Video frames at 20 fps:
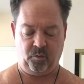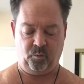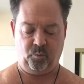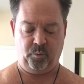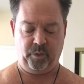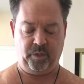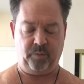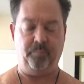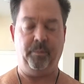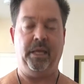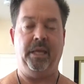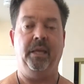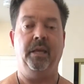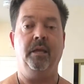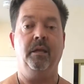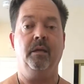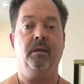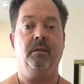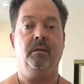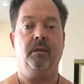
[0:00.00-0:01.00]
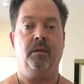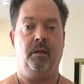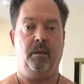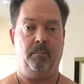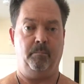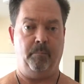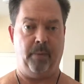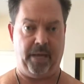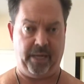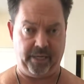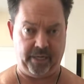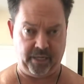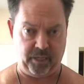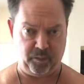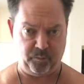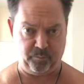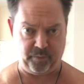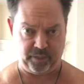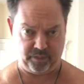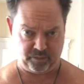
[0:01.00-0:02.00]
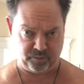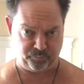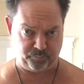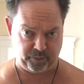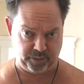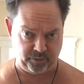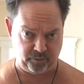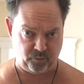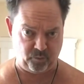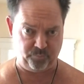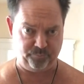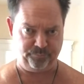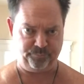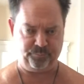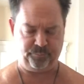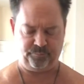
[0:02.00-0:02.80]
with me. My name is Bill.